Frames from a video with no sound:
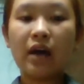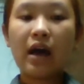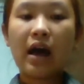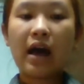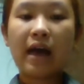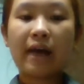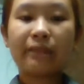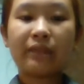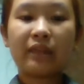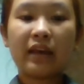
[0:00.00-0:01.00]

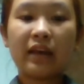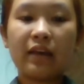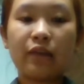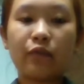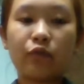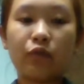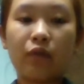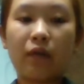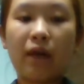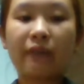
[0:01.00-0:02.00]
um,
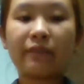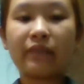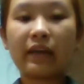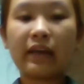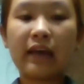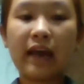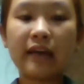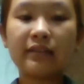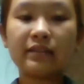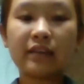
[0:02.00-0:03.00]
photograph he
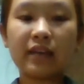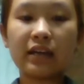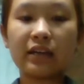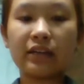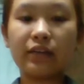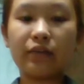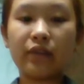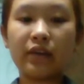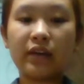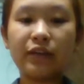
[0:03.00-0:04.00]
has taken during
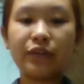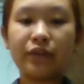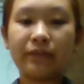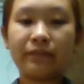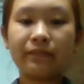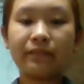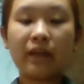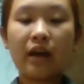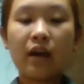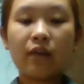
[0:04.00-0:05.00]
his trip.
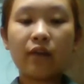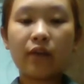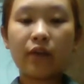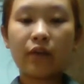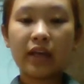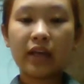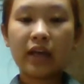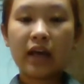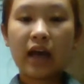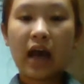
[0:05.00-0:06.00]
Finally,
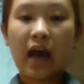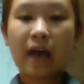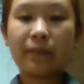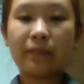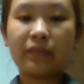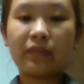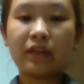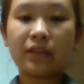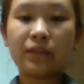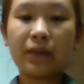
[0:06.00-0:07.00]
the
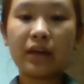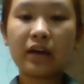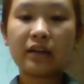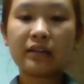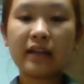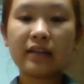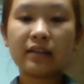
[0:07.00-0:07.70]
speaker said